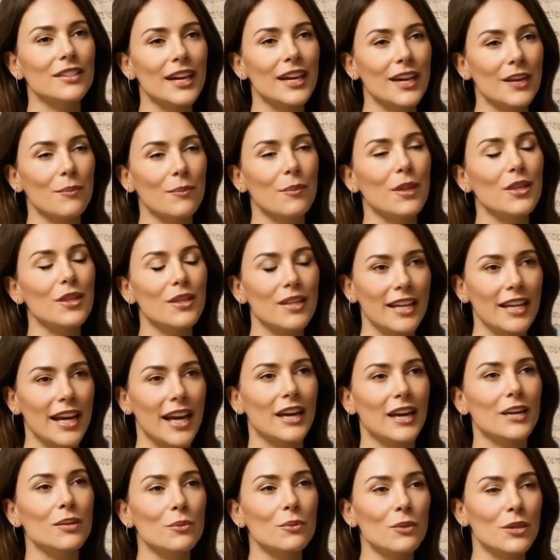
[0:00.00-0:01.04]
That's
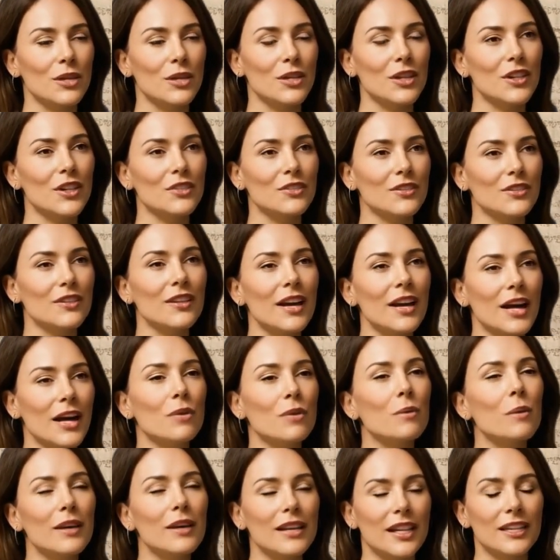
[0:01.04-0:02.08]
exactly what arousal
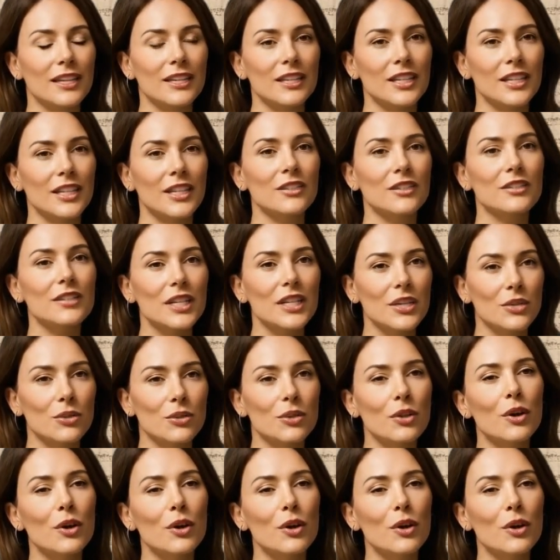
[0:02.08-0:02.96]
control is designed to do.